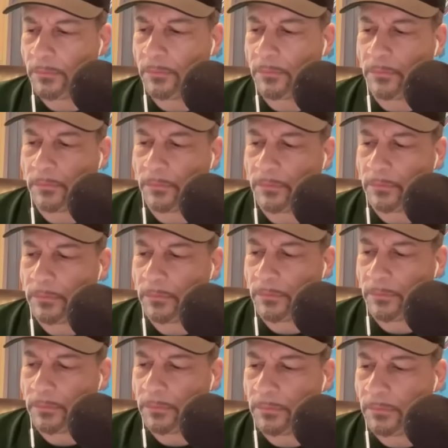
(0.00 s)

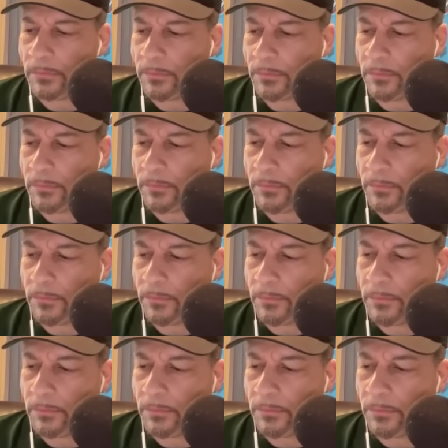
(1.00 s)

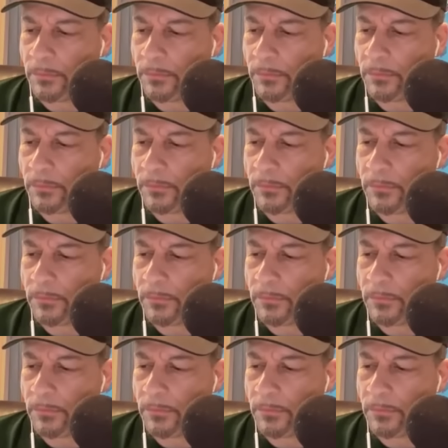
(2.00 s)
[no speech]